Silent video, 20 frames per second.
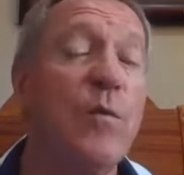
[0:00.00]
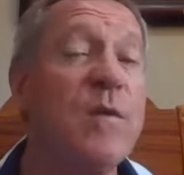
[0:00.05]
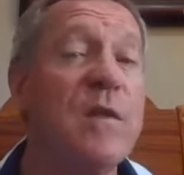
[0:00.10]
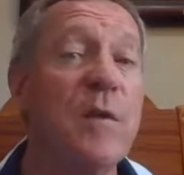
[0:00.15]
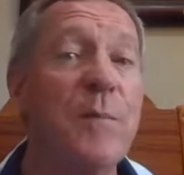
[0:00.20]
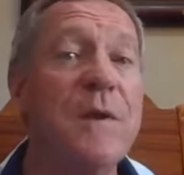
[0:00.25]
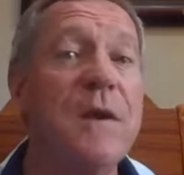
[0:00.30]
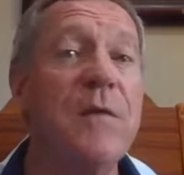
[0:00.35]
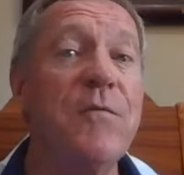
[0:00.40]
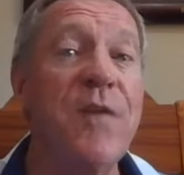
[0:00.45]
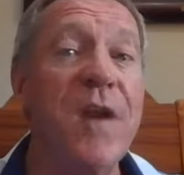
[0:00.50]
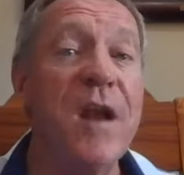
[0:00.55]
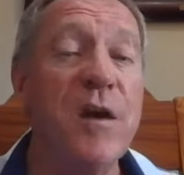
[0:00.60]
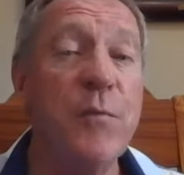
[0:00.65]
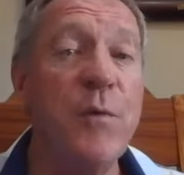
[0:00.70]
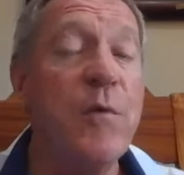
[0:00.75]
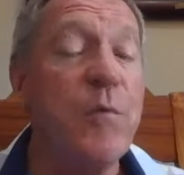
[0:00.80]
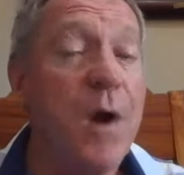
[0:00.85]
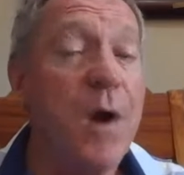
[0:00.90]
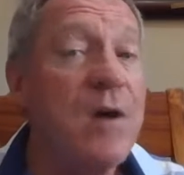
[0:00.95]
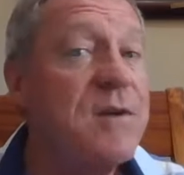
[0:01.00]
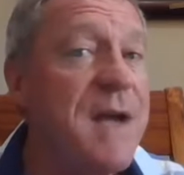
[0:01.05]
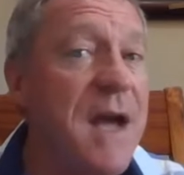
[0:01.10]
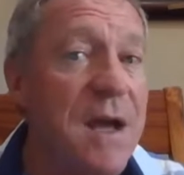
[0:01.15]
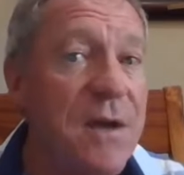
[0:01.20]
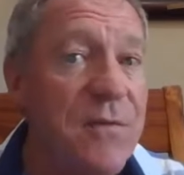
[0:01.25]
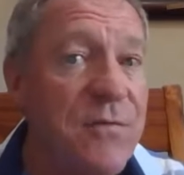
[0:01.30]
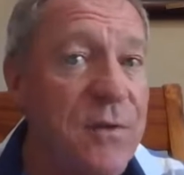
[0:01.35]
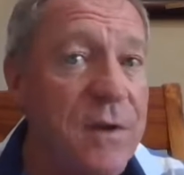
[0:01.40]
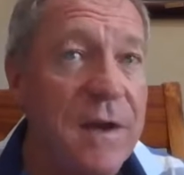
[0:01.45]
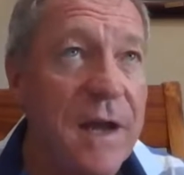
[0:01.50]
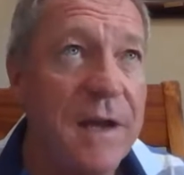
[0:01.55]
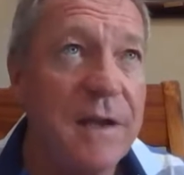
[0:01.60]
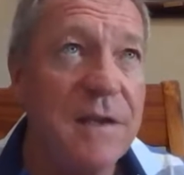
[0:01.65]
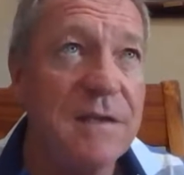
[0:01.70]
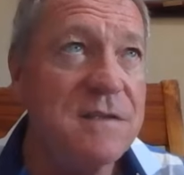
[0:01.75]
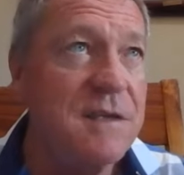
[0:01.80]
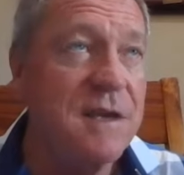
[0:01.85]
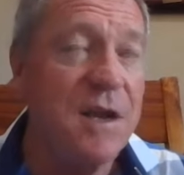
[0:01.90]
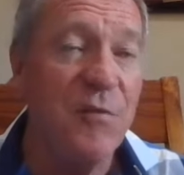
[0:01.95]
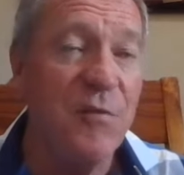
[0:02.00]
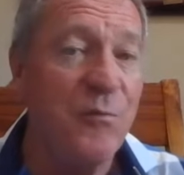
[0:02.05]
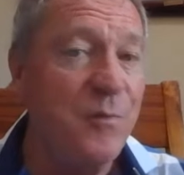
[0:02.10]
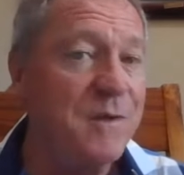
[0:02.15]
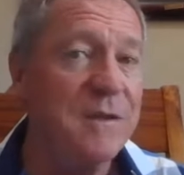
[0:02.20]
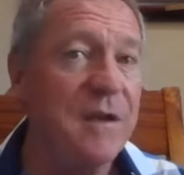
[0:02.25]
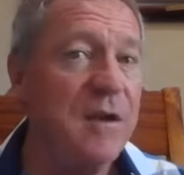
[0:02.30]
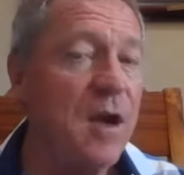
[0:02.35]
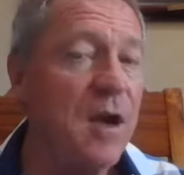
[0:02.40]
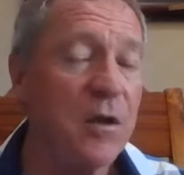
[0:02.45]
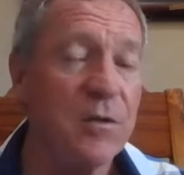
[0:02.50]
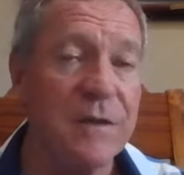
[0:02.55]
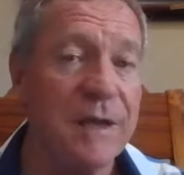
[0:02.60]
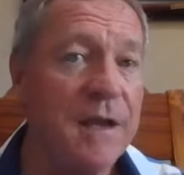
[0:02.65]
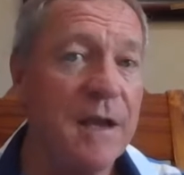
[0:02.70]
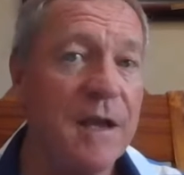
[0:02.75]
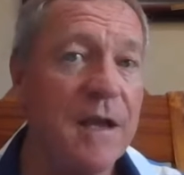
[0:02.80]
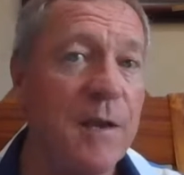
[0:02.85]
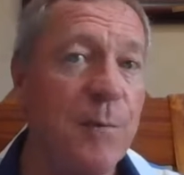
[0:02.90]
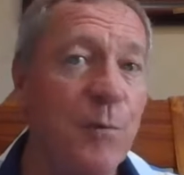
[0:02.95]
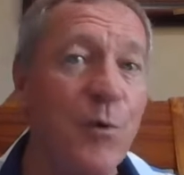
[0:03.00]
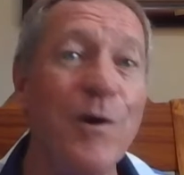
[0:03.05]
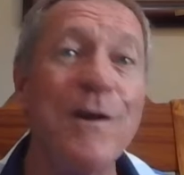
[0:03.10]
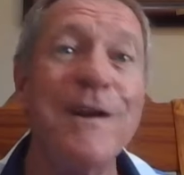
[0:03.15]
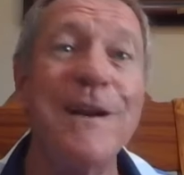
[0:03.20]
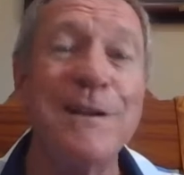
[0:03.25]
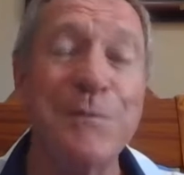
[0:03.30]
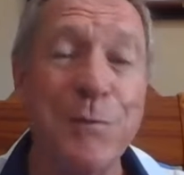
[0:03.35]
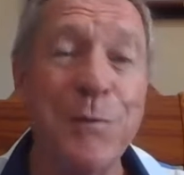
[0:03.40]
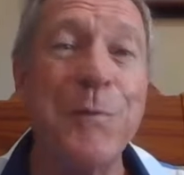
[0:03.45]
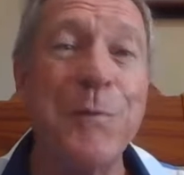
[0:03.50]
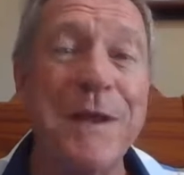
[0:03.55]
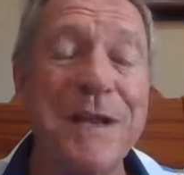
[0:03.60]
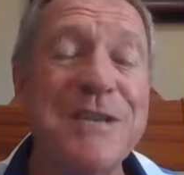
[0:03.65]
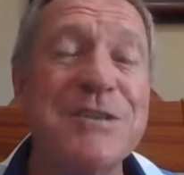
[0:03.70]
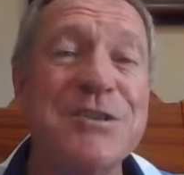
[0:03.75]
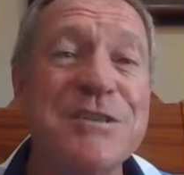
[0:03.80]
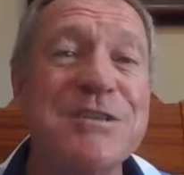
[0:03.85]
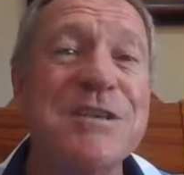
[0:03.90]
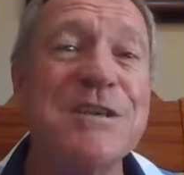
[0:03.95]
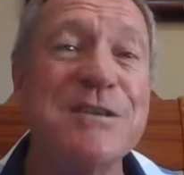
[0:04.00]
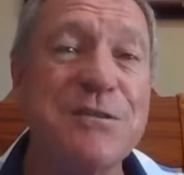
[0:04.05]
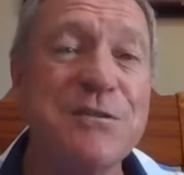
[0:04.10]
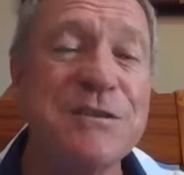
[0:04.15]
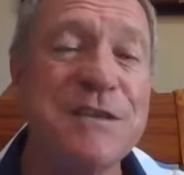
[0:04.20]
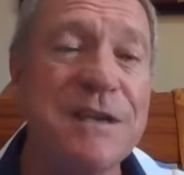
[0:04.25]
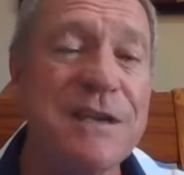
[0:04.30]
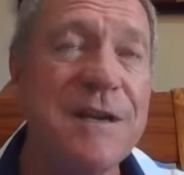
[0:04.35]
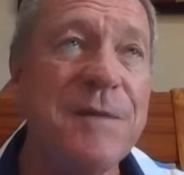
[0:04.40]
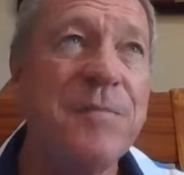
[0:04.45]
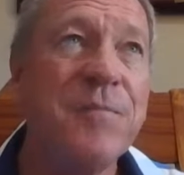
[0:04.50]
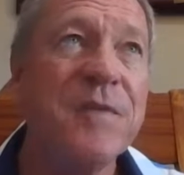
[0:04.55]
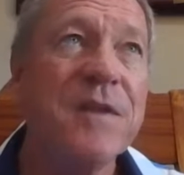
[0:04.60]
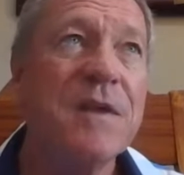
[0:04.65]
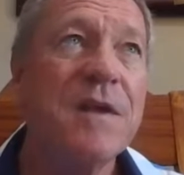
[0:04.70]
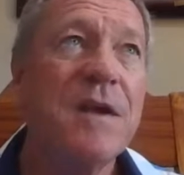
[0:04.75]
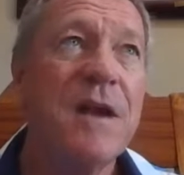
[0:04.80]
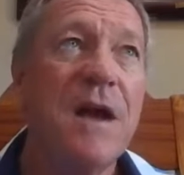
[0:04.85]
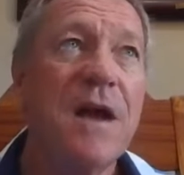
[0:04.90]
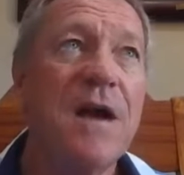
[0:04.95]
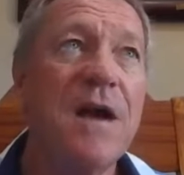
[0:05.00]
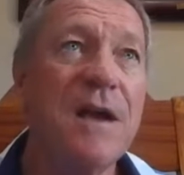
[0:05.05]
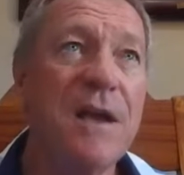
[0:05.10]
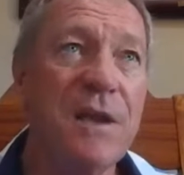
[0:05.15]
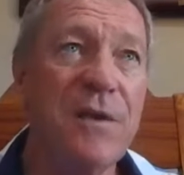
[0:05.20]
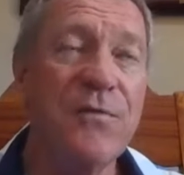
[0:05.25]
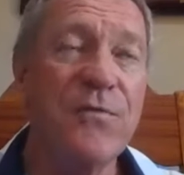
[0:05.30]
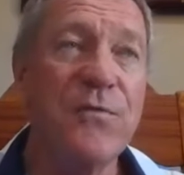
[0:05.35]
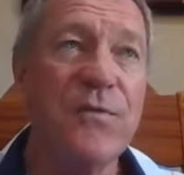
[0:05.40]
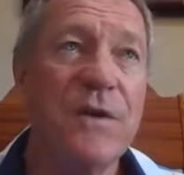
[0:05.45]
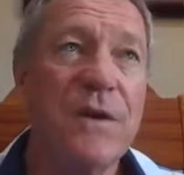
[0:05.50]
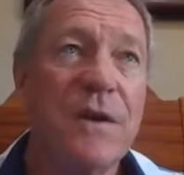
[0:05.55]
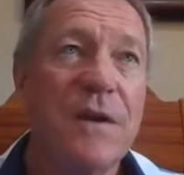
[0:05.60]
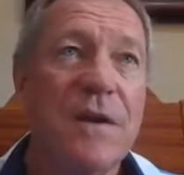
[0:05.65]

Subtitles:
With a bit of luck, we won't have an ANC government in Gauteng anymore, and it will be interesting to see if,